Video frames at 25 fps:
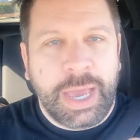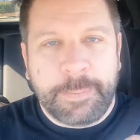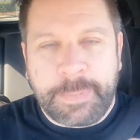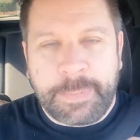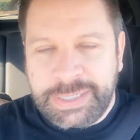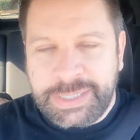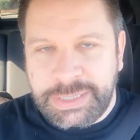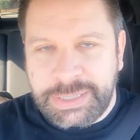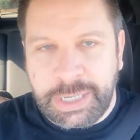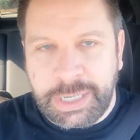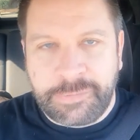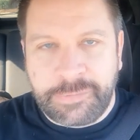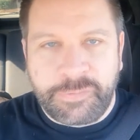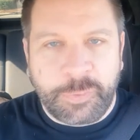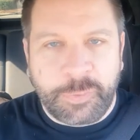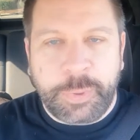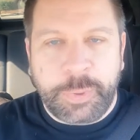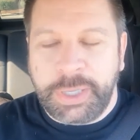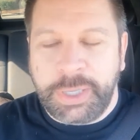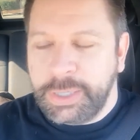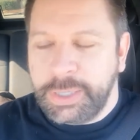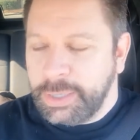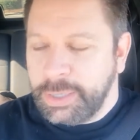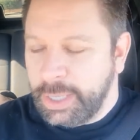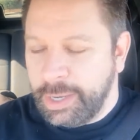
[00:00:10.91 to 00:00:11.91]
Myself will
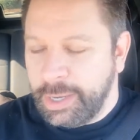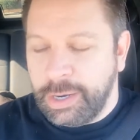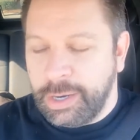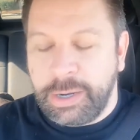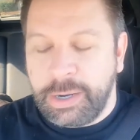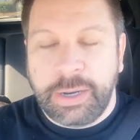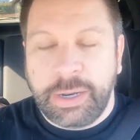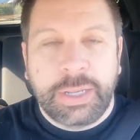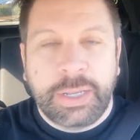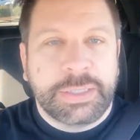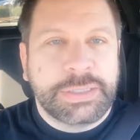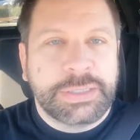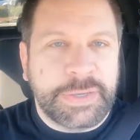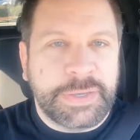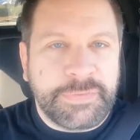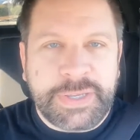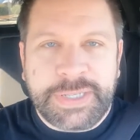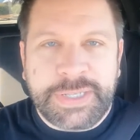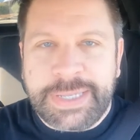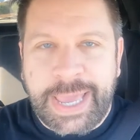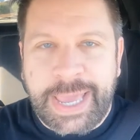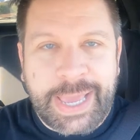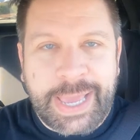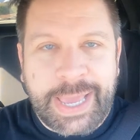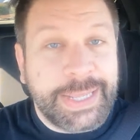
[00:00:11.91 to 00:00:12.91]
be there,
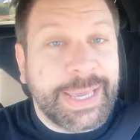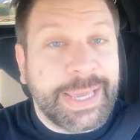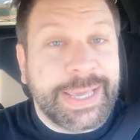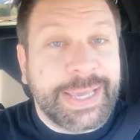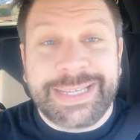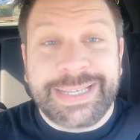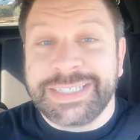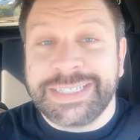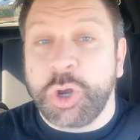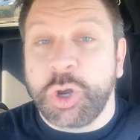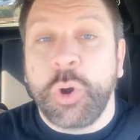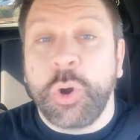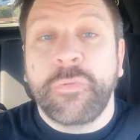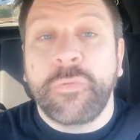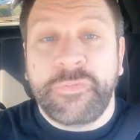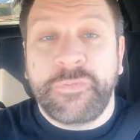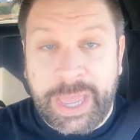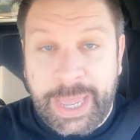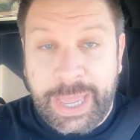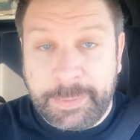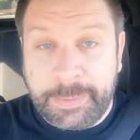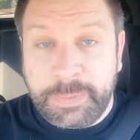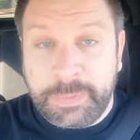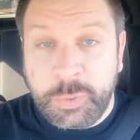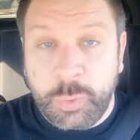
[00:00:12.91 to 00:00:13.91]
Divvy Daddy and his whole
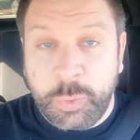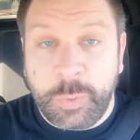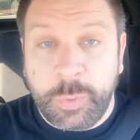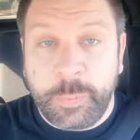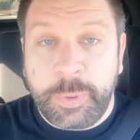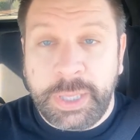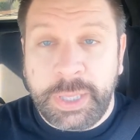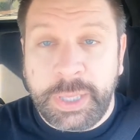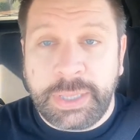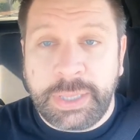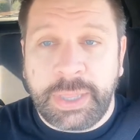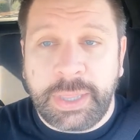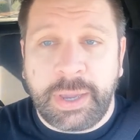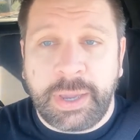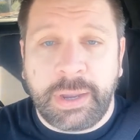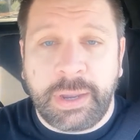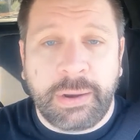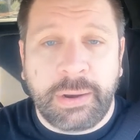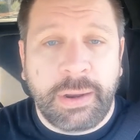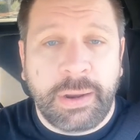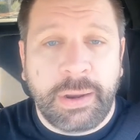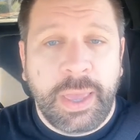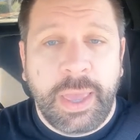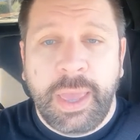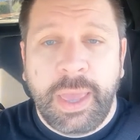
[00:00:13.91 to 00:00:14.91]
family will be
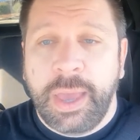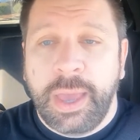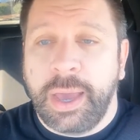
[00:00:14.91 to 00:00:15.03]
there.